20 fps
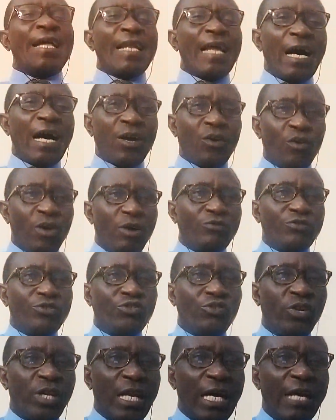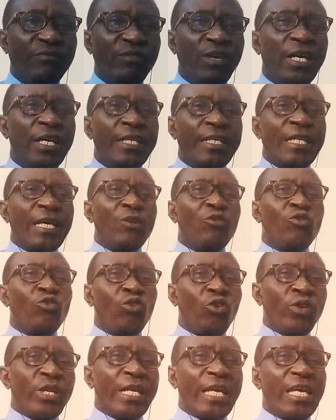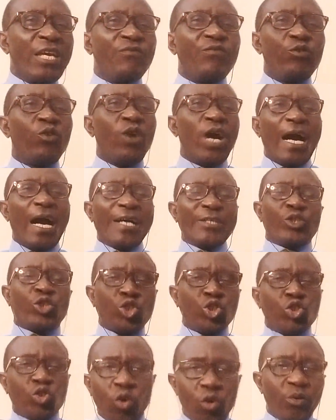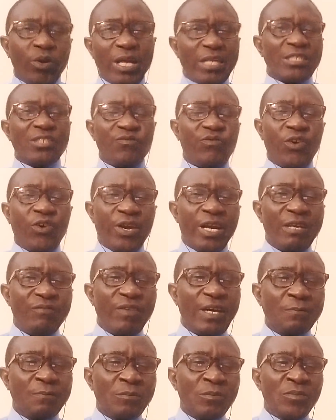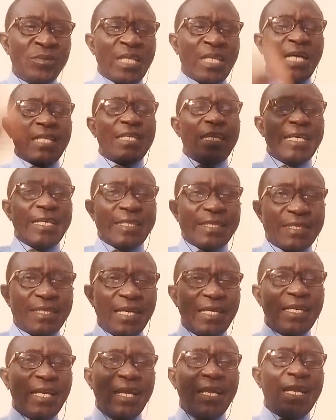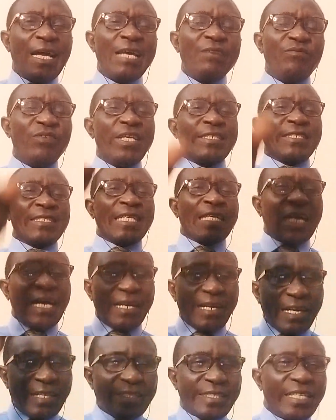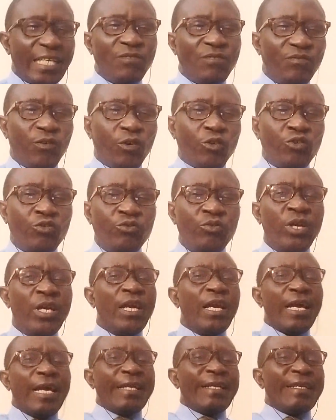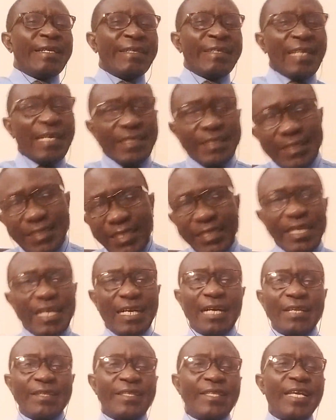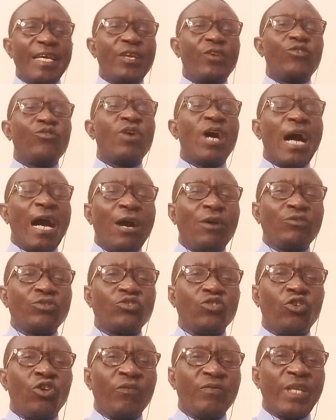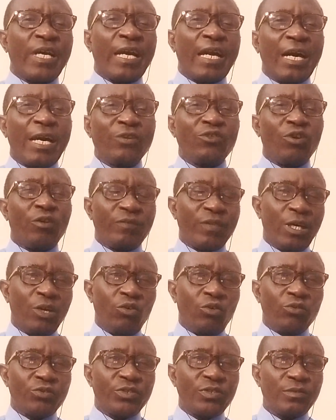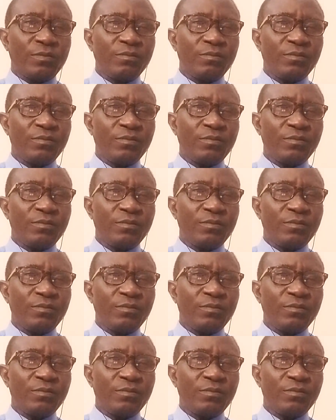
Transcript: and around your life. The Lord give you assurance forever that eternal life is guaranteed for you and nothing can take you out of the hand of the Lord.